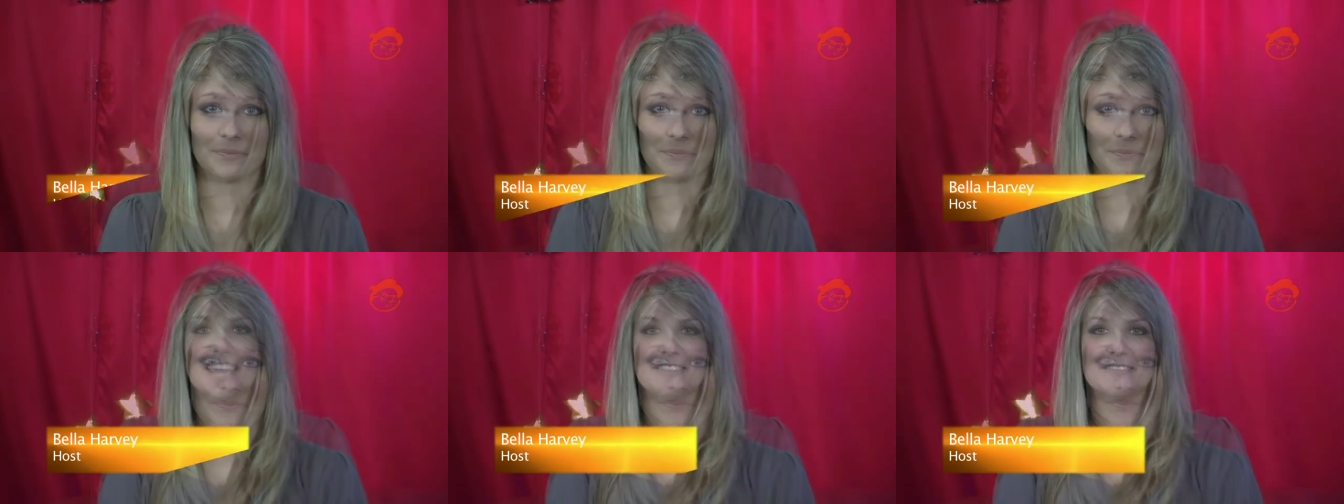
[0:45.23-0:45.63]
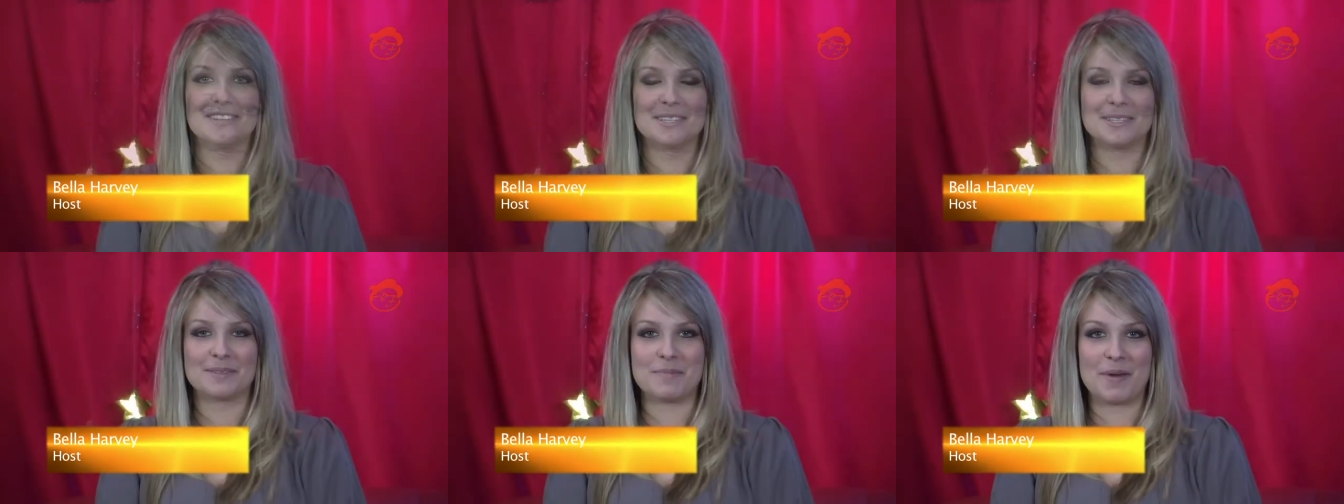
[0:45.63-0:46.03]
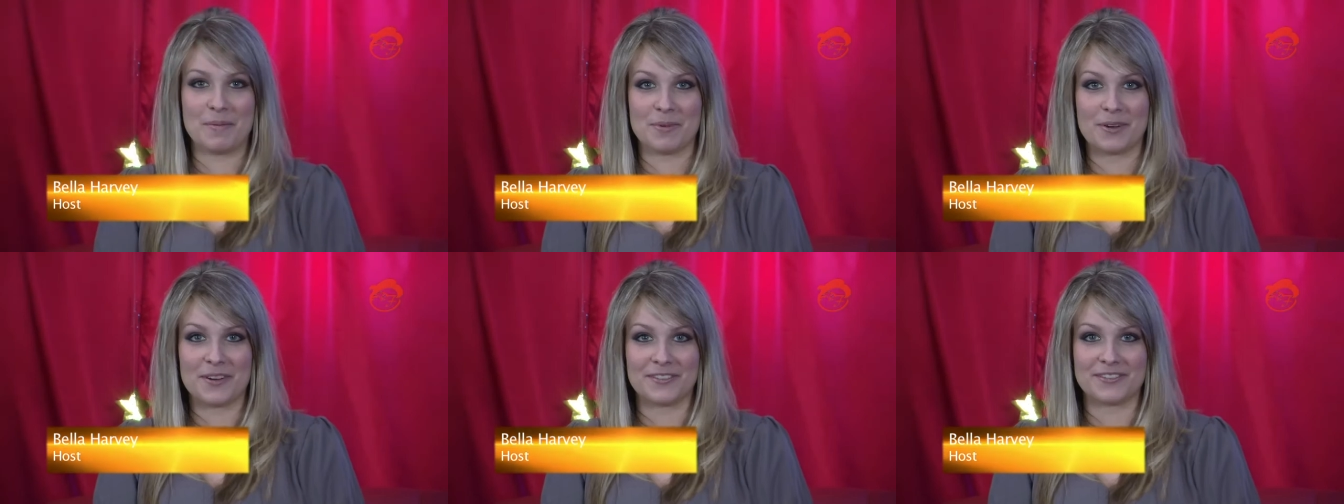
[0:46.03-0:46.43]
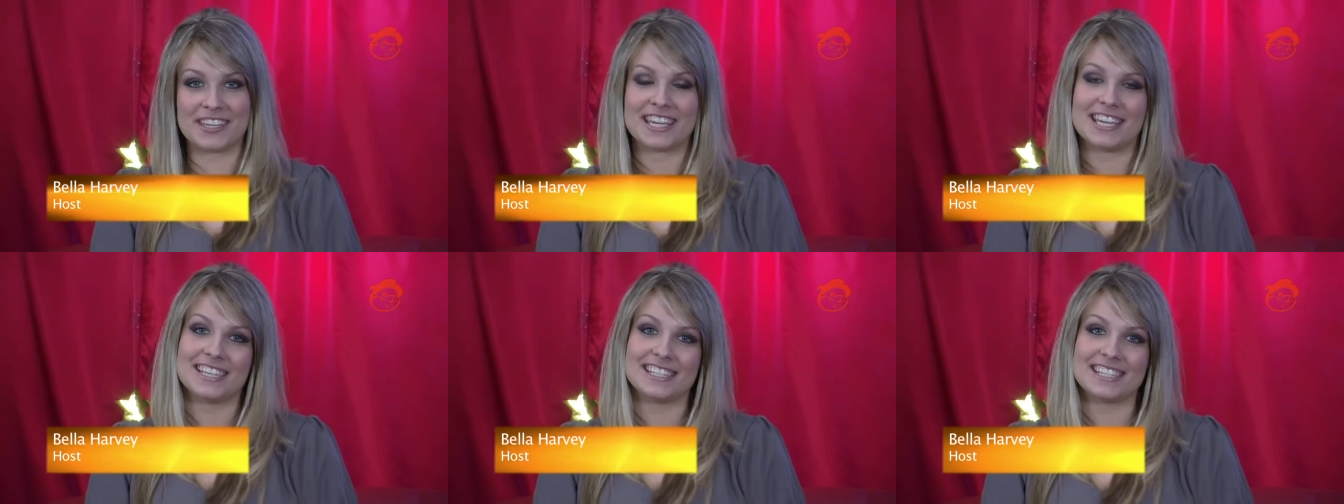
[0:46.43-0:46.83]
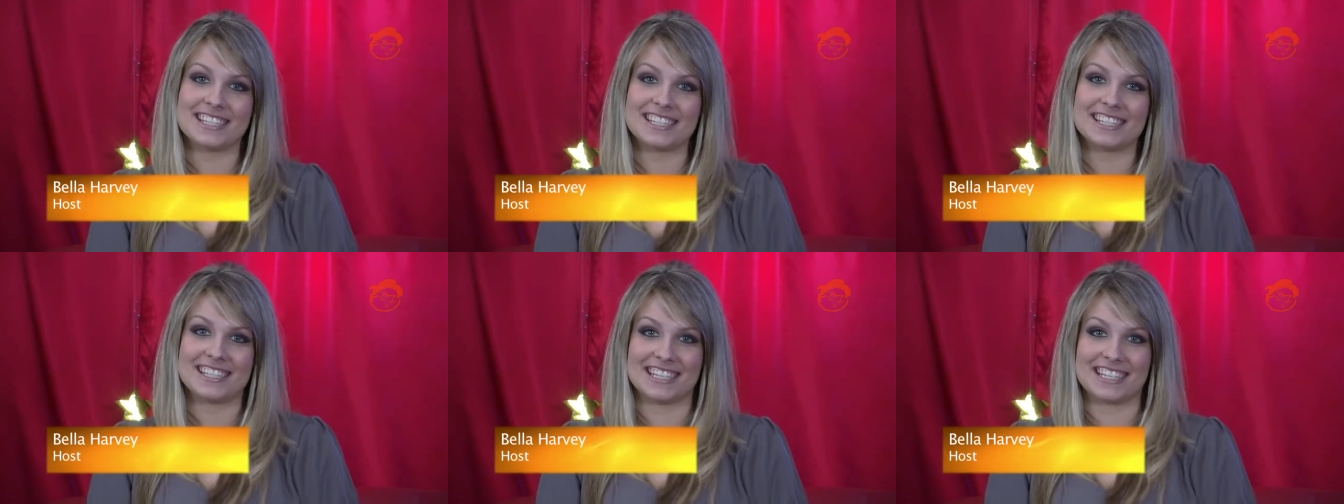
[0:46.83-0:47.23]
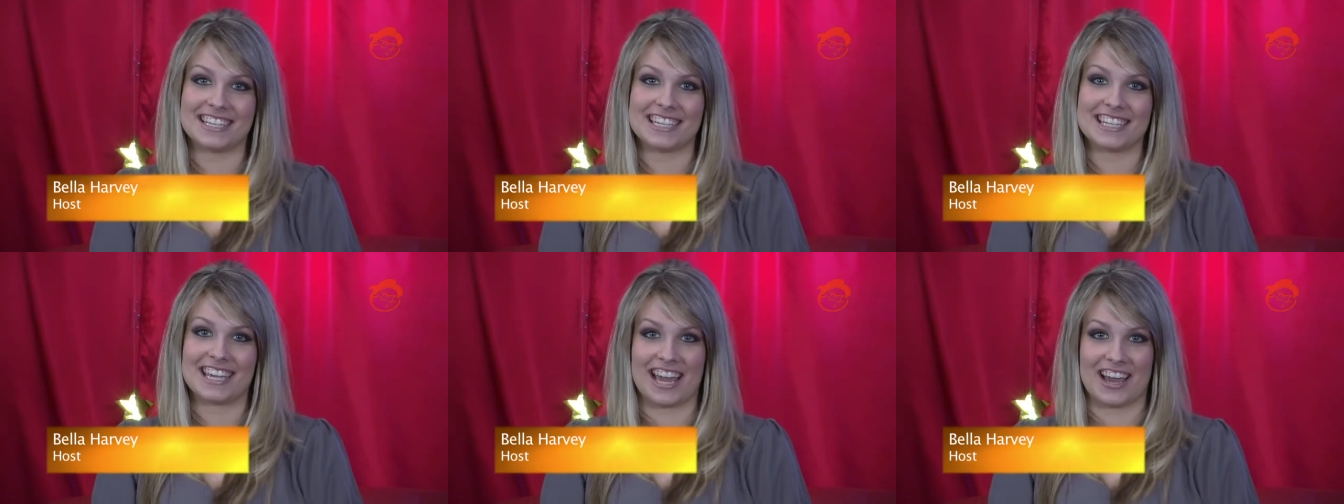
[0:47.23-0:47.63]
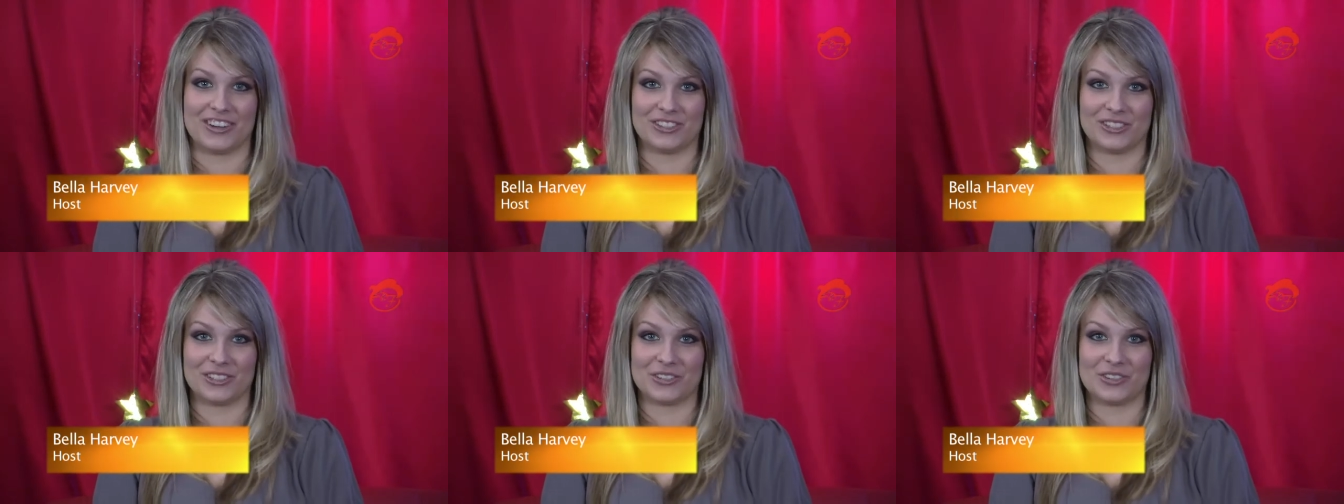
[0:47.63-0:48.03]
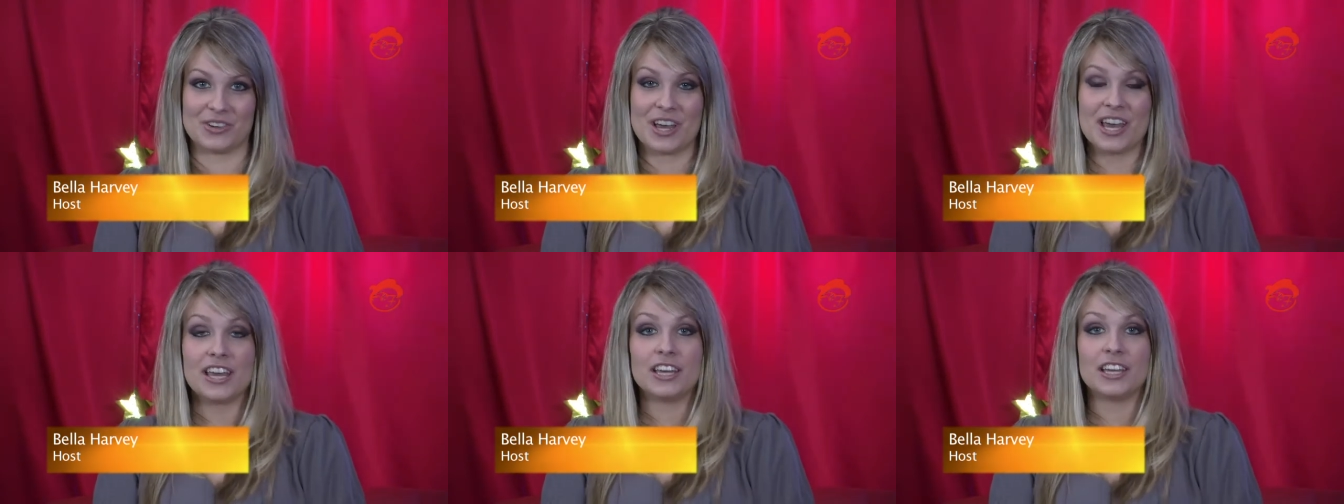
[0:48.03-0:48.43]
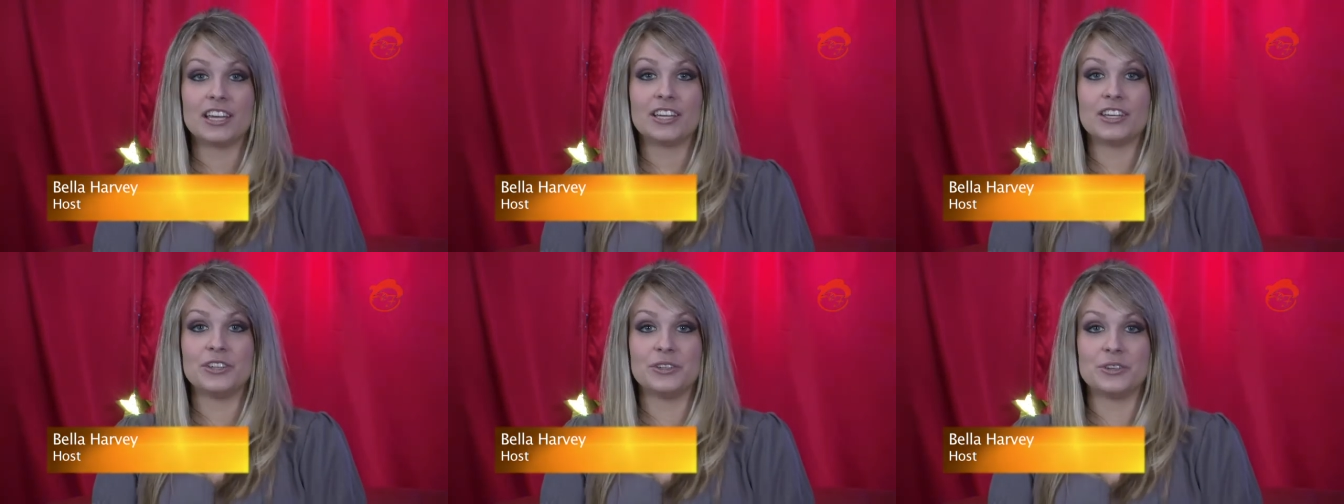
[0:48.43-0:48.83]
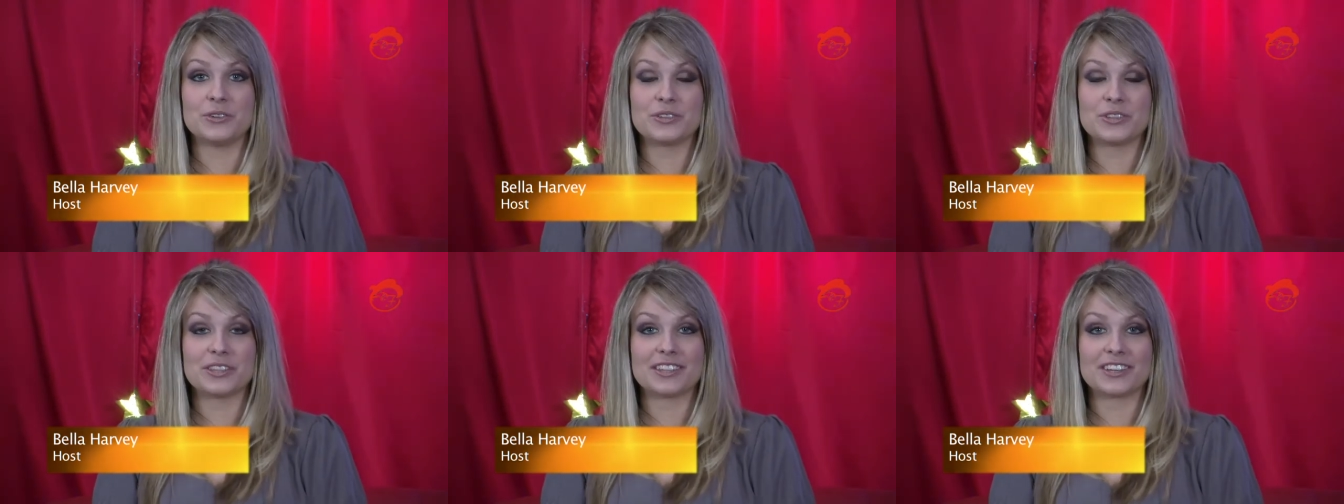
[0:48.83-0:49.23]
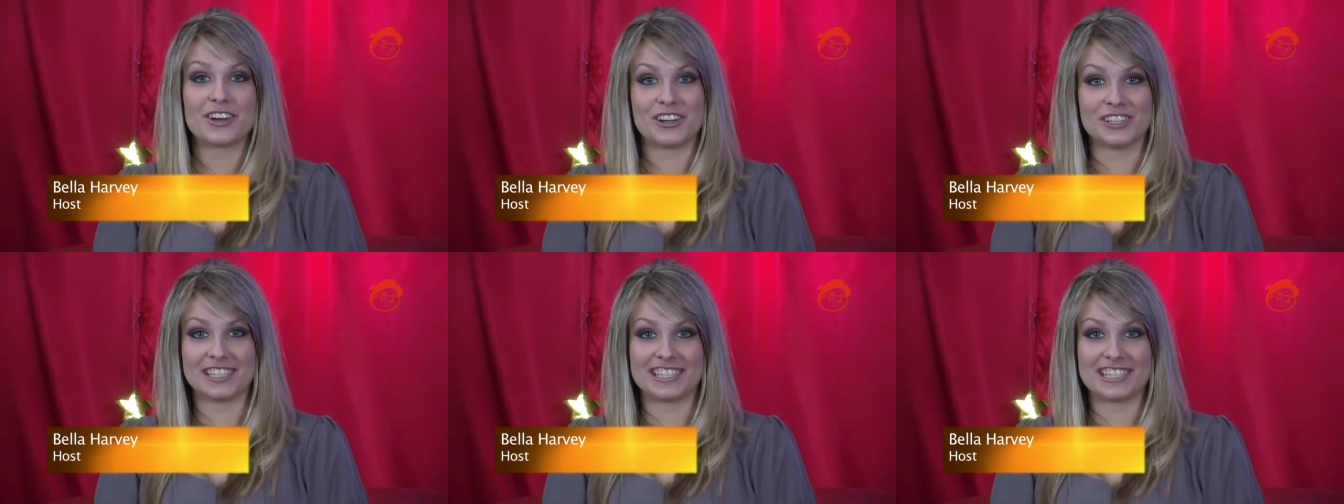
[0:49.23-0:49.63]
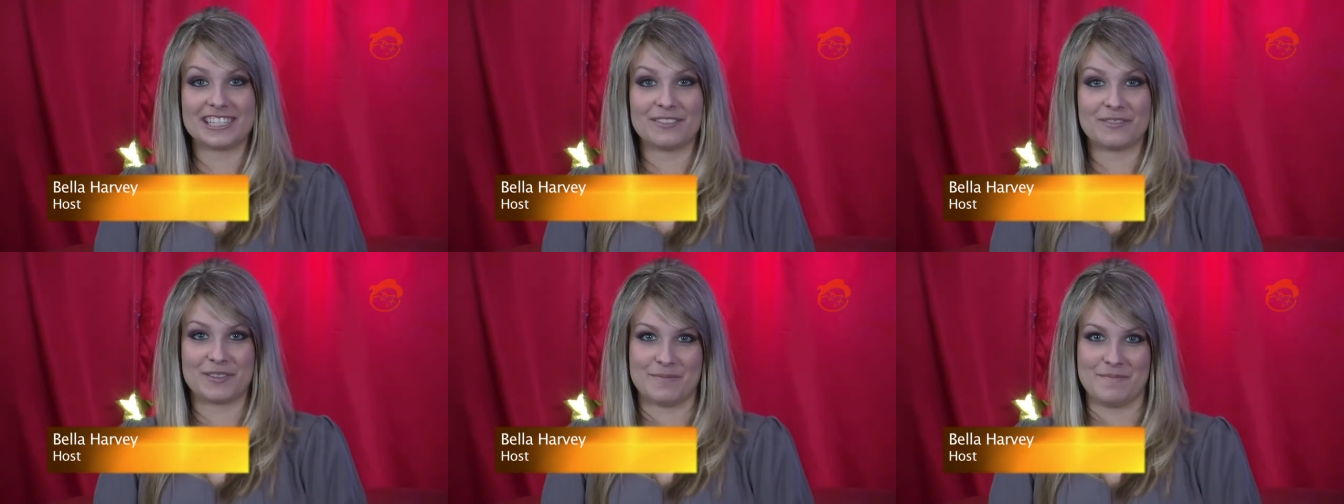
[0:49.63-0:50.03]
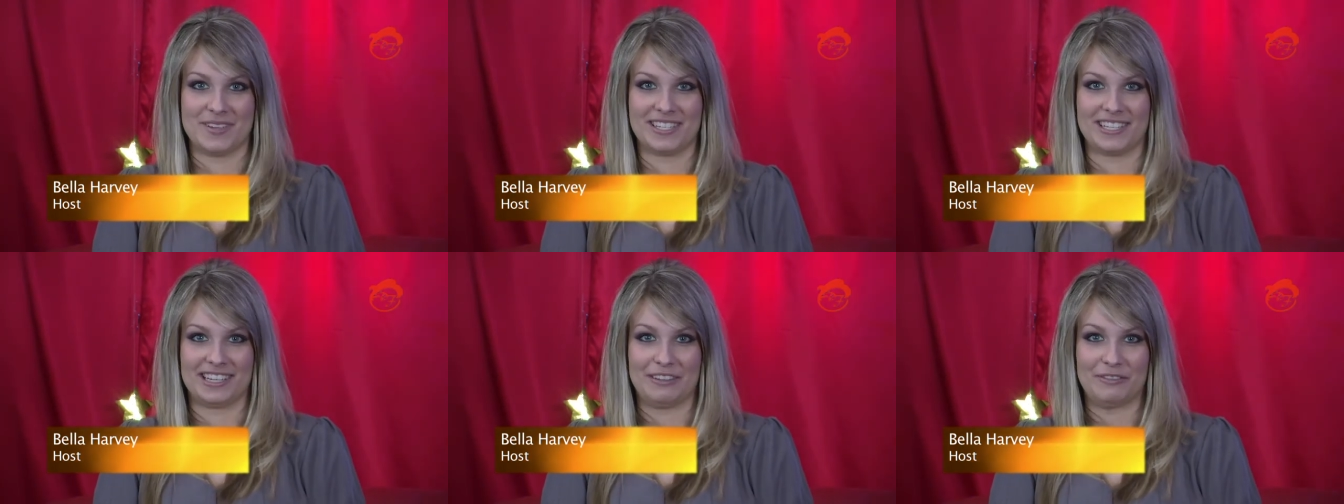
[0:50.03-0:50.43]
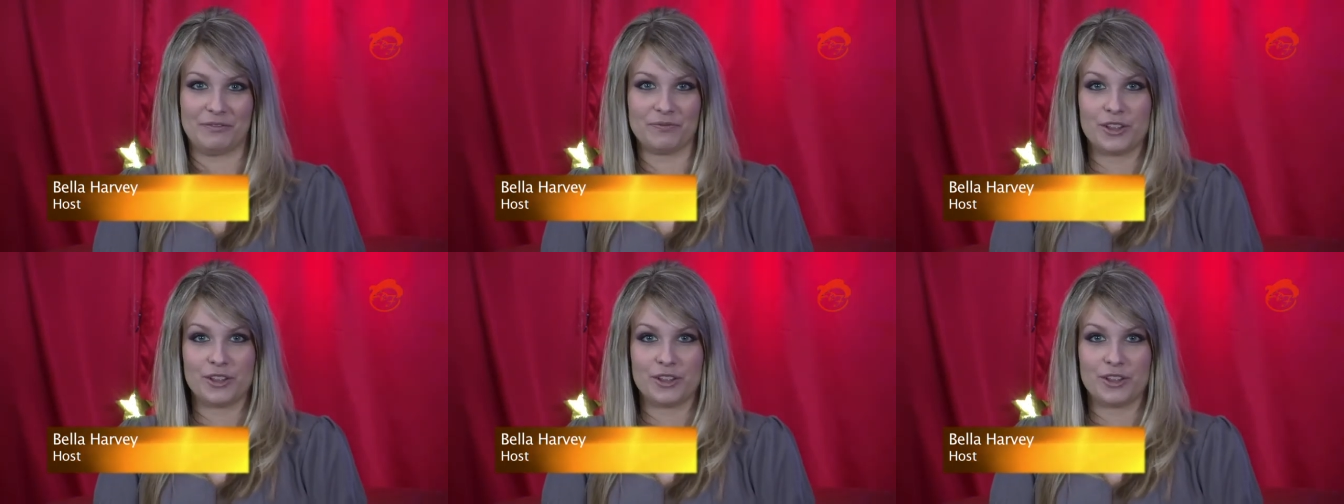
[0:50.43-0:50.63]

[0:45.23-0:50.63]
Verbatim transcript: David is a member of the Kingston City Council Youth Consultative Committee.